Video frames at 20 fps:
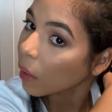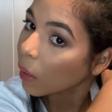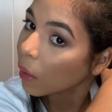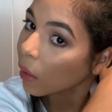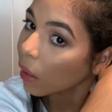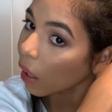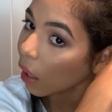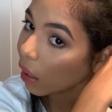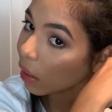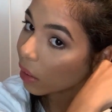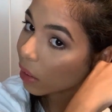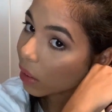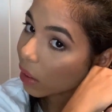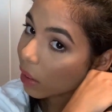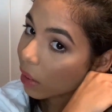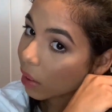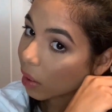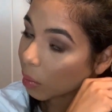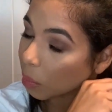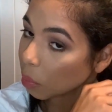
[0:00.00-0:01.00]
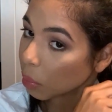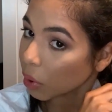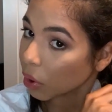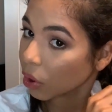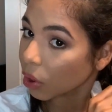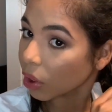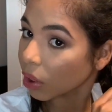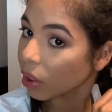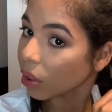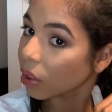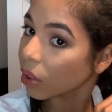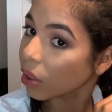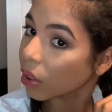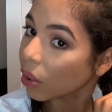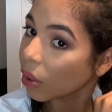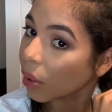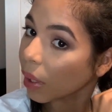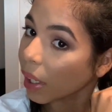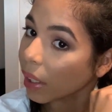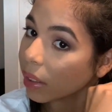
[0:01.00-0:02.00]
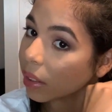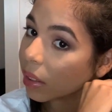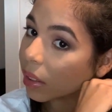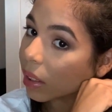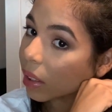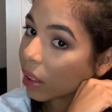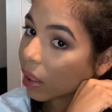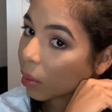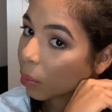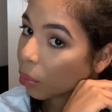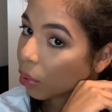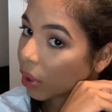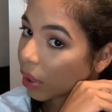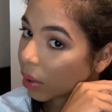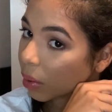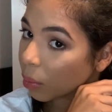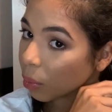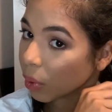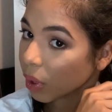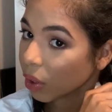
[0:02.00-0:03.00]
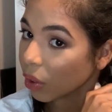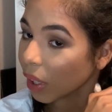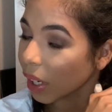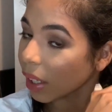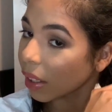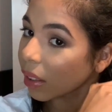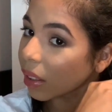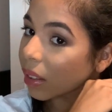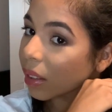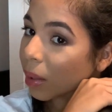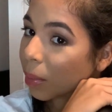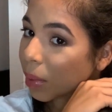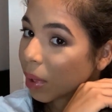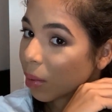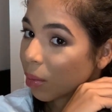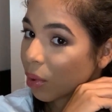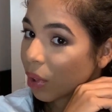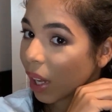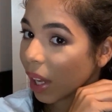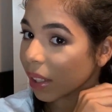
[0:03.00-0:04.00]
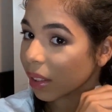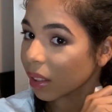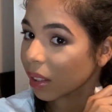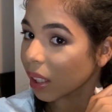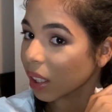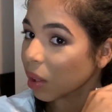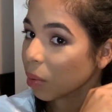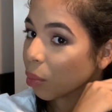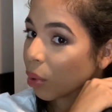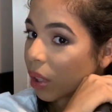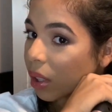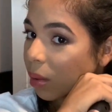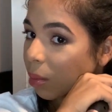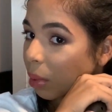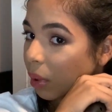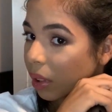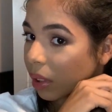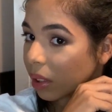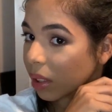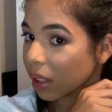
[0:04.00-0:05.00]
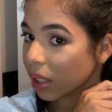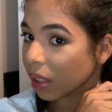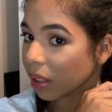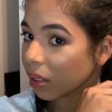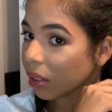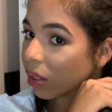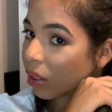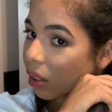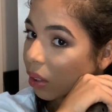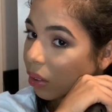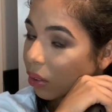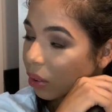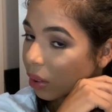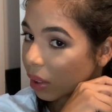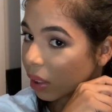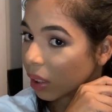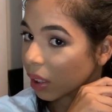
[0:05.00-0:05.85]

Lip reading: It locks the temperature so you don't accidentally press sometimes you accidentally press buttons as you go.